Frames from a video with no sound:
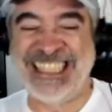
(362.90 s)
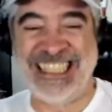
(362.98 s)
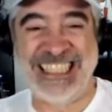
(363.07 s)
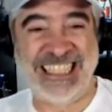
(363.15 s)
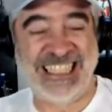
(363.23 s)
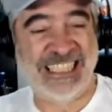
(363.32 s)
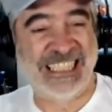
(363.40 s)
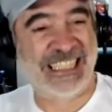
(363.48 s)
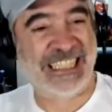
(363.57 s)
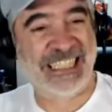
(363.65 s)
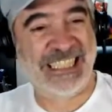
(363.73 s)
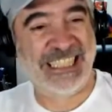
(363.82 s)

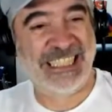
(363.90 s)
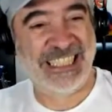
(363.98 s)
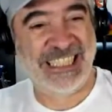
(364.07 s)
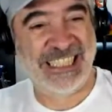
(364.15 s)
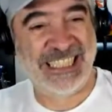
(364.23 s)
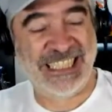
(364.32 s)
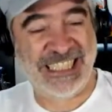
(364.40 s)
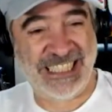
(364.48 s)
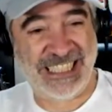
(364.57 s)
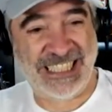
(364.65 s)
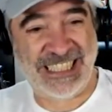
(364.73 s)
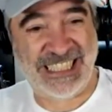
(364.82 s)

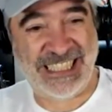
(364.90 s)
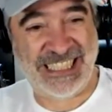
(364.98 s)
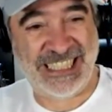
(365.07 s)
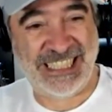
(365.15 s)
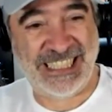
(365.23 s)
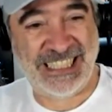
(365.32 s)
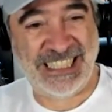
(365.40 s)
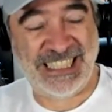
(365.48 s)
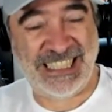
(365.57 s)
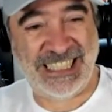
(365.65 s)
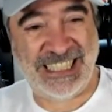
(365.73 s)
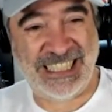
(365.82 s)

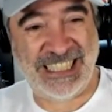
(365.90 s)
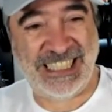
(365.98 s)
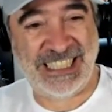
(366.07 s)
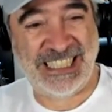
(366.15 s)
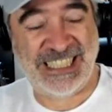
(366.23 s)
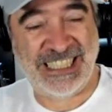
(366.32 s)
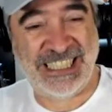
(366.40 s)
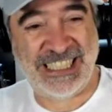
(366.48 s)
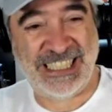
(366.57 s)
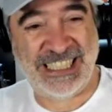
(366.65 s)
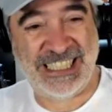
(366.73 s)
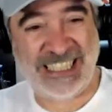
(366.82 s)

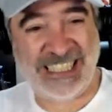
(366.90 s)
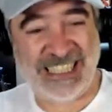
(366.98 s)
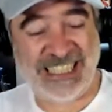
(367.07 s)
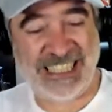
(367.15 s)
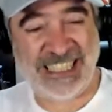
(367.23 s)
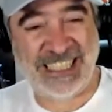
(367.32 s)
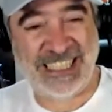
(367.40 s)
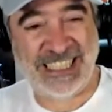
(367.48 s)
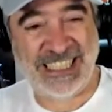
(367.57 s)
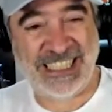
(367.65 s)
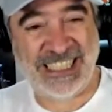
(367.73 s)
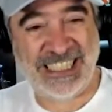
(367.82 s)

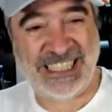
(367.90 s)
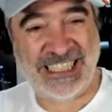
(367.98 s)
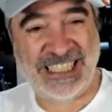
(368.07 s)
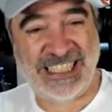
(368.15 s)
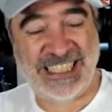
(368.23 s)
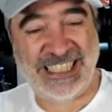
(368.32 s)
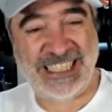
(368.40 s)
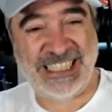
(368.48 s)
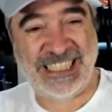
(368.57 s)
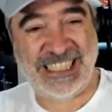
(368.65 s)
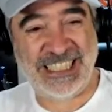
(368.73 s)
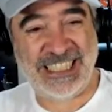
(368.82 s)

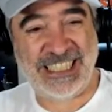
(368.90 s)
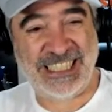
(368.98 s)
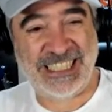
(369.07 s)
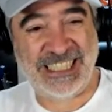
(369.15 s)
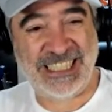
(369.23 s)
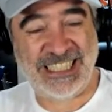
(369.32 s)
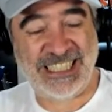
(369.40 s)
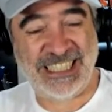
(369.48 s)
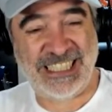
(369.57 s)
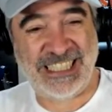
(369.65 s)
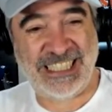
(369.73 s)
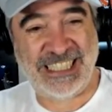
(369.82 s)

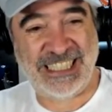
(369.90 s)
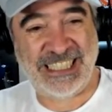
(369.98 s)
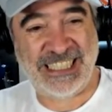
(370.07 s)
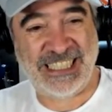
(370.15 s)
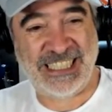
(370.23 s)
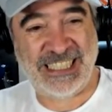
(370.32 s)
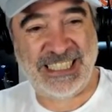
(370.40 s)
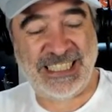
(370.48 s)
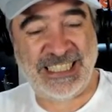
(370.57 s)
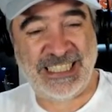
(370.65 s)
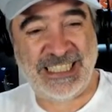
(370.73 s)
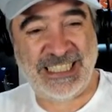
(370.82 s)
[no speech]